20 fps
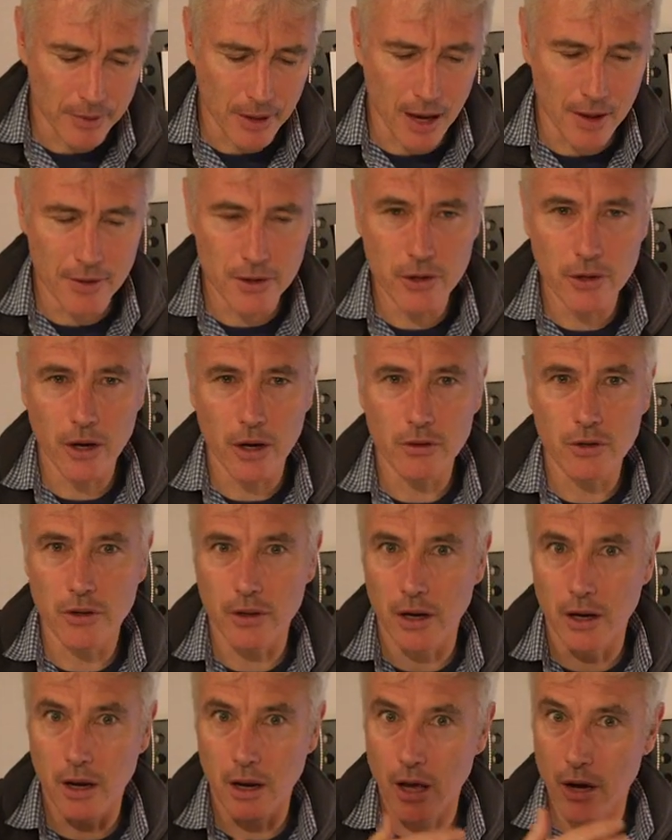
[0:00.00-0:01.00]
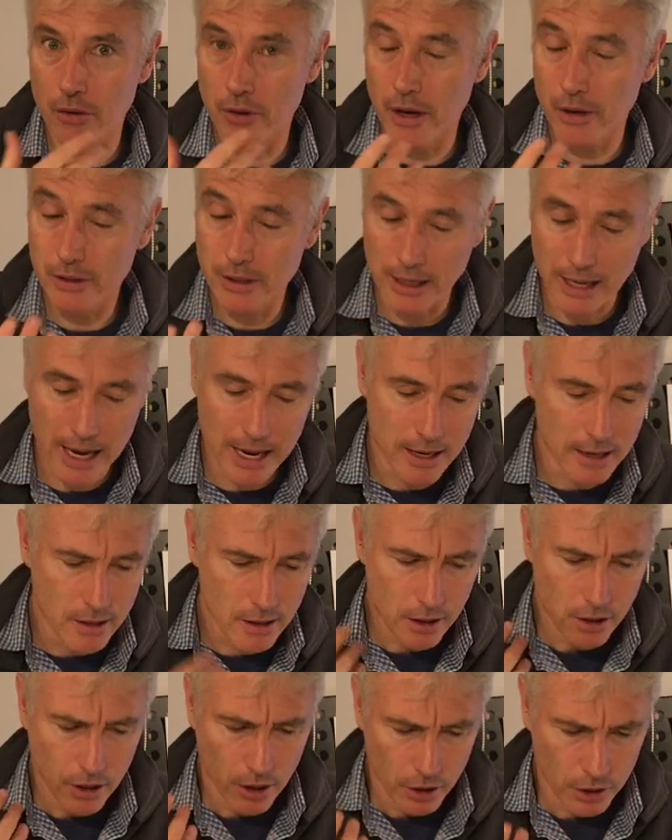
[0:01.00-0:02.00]
And then you go to the low note again.
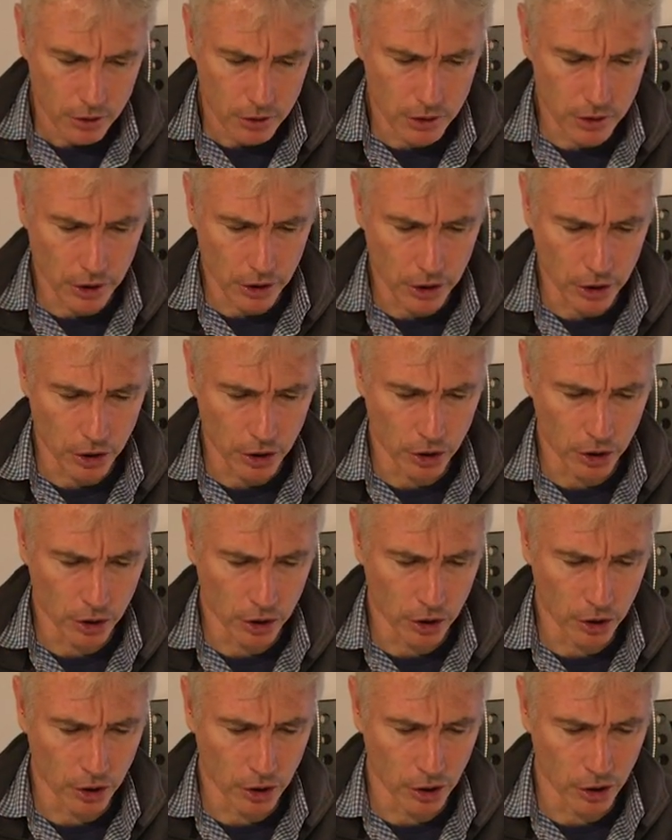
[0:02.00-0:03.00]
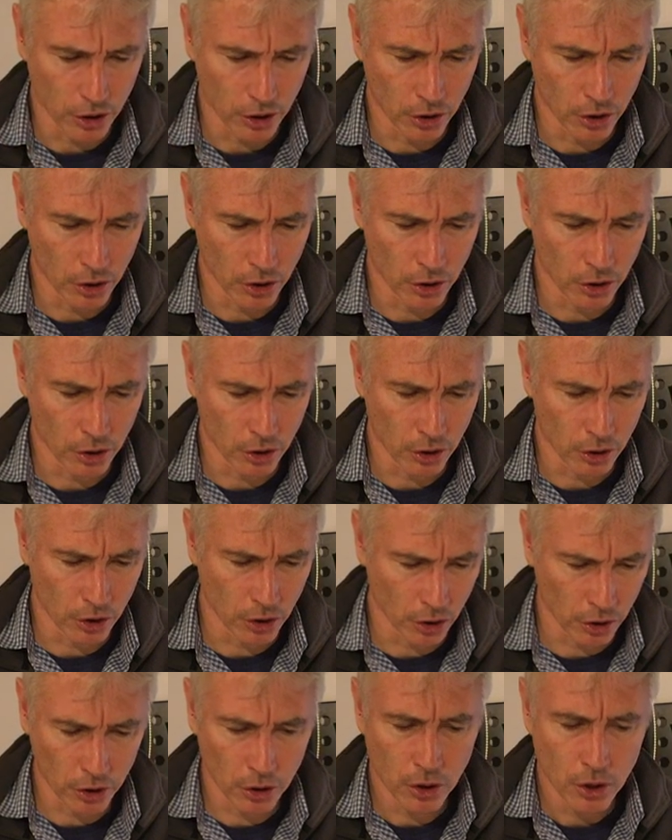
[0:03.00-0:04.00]

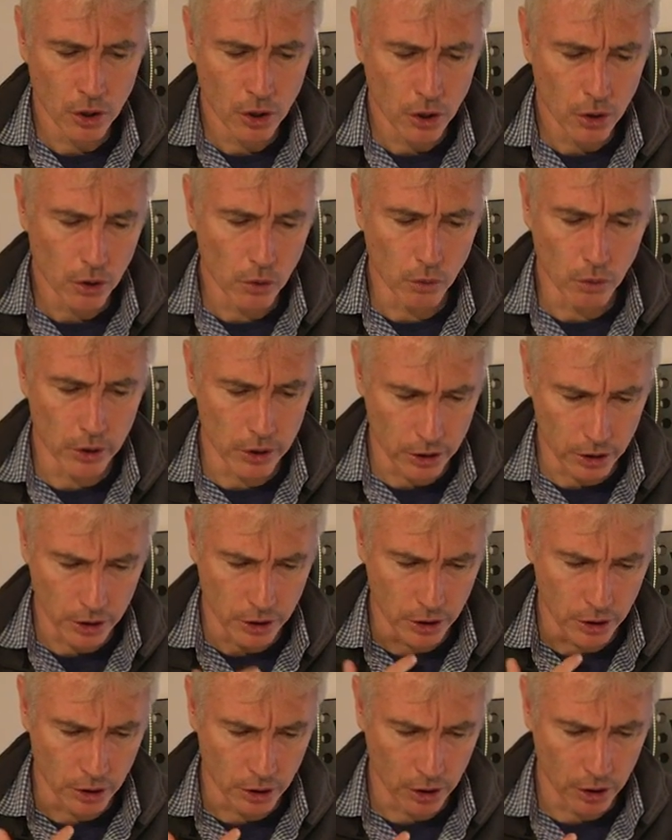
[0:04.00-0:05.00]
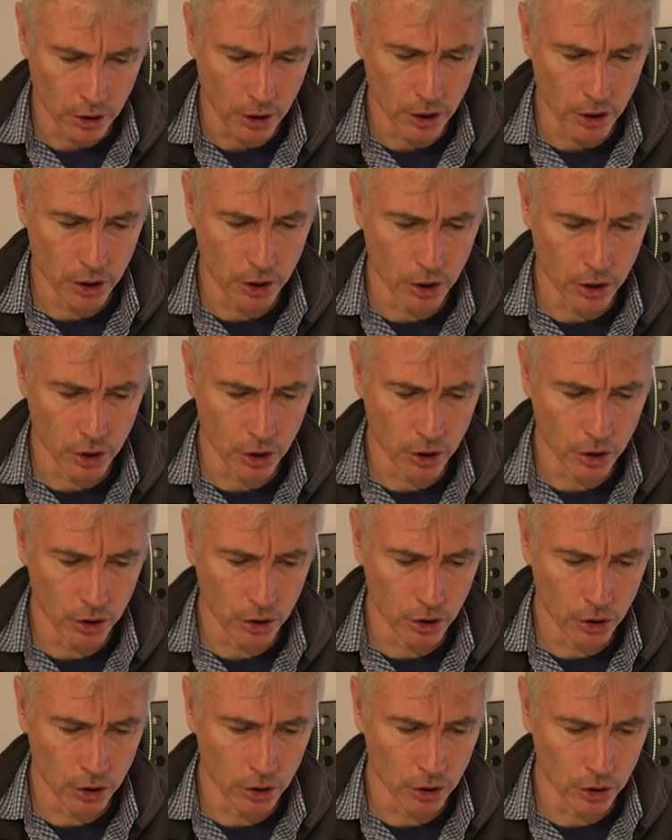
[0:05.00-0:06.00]
Sing we
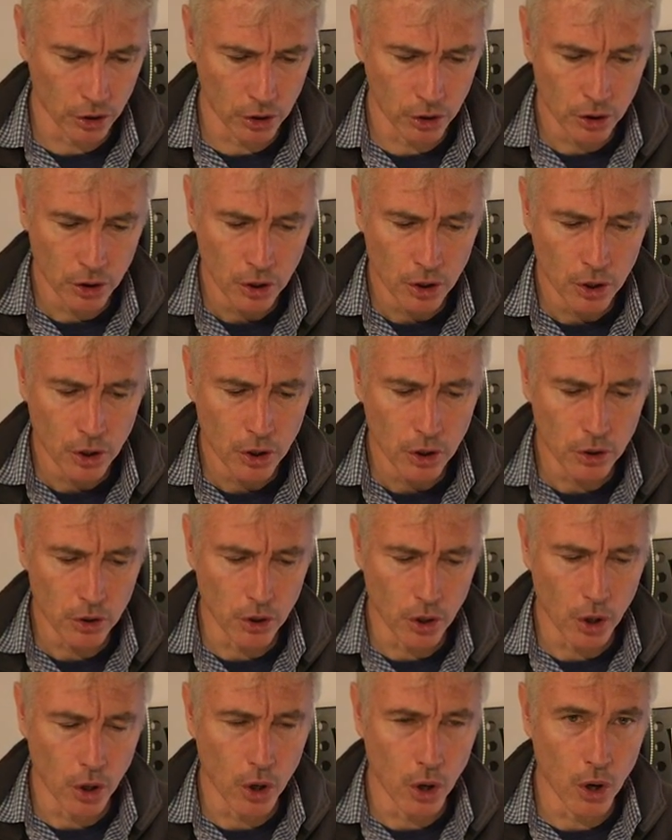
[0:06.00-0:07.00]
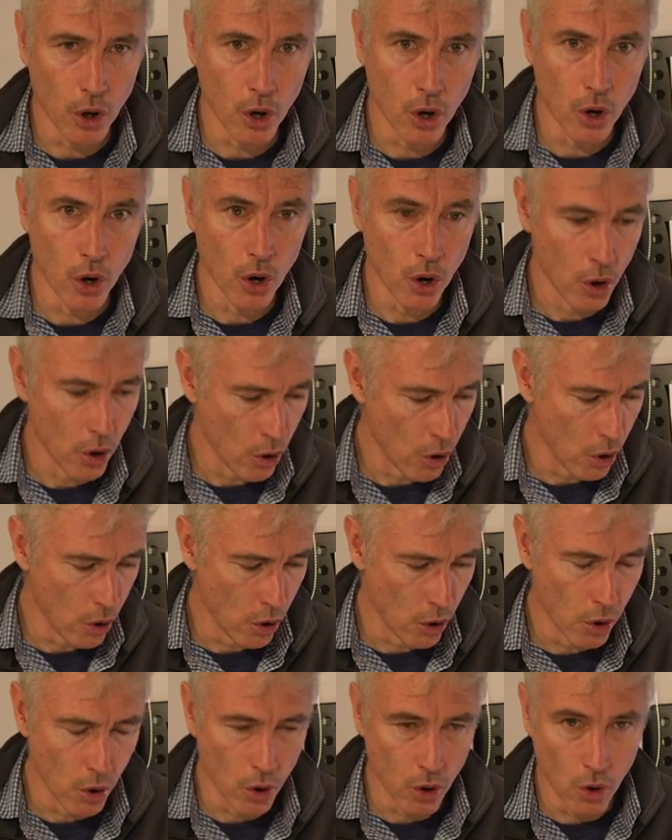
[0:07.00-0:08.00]
hear
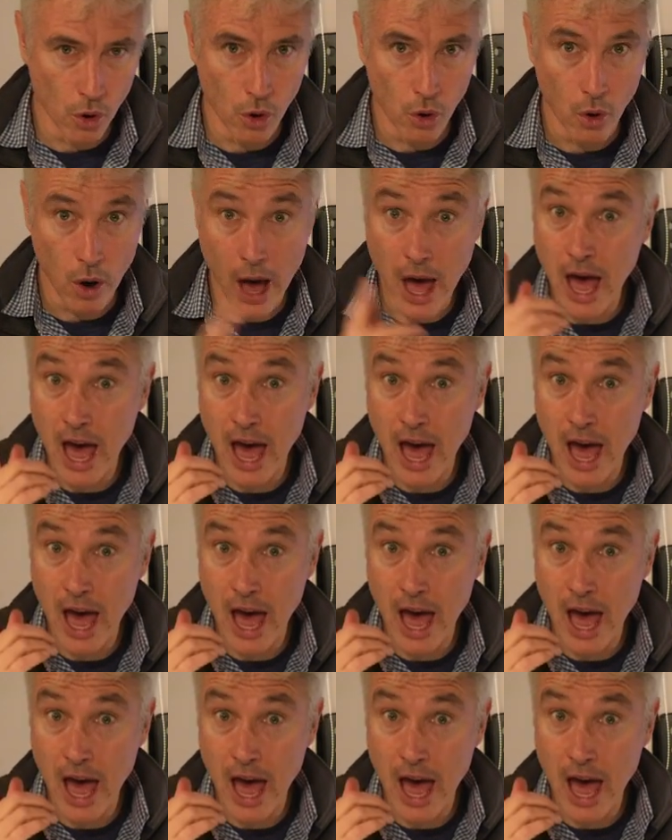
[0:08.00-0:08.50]
Noel.